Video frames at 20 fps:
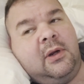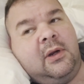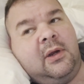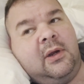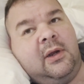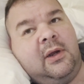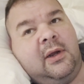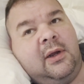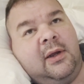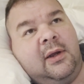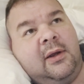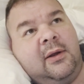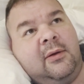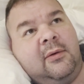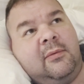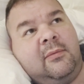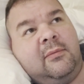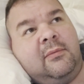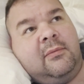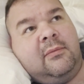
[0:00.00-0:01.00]

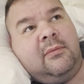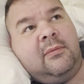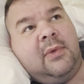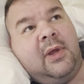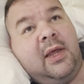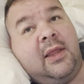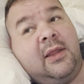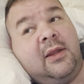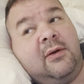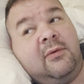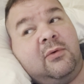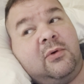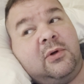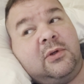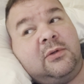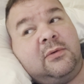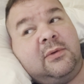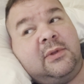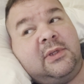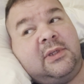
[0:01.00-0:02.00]
And then, of
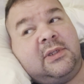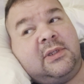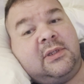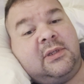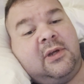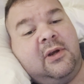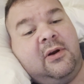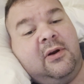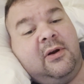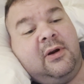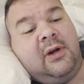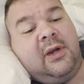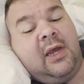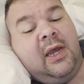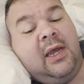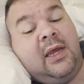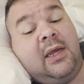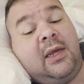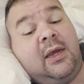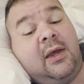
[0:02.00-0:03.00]
course, with this
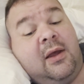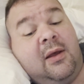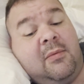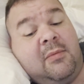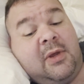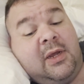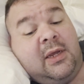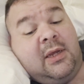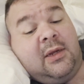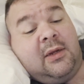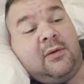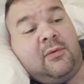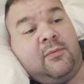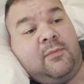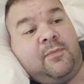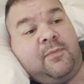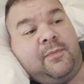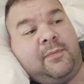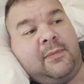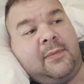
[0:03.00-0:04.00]
hurricane coming
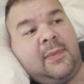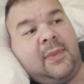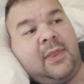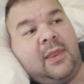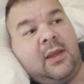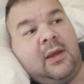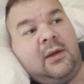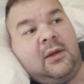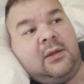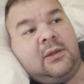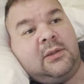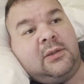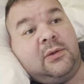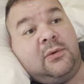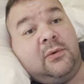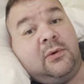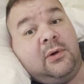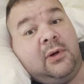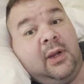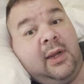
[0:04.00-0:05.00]
to
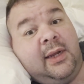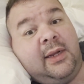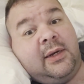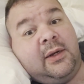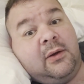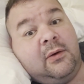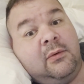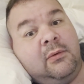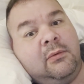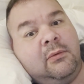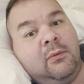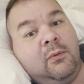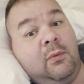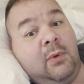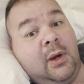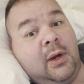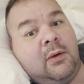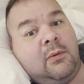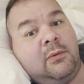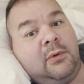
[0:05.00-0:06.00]
Orlando,
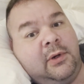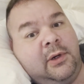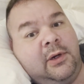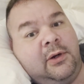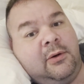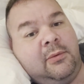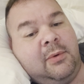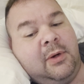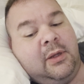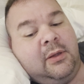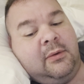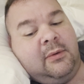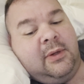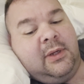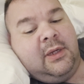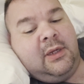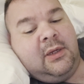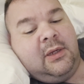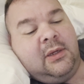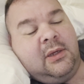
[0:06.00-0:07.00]
while we're here, by the
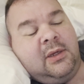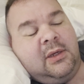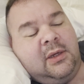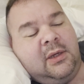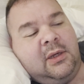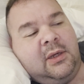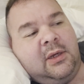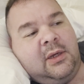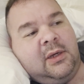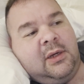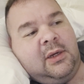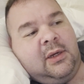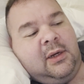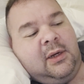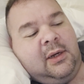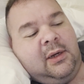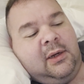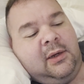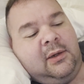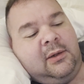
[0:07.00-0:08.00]
way,
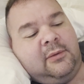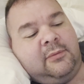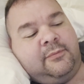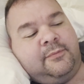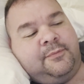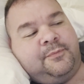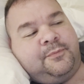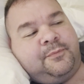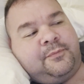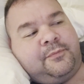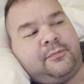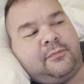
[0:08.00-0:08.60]
um,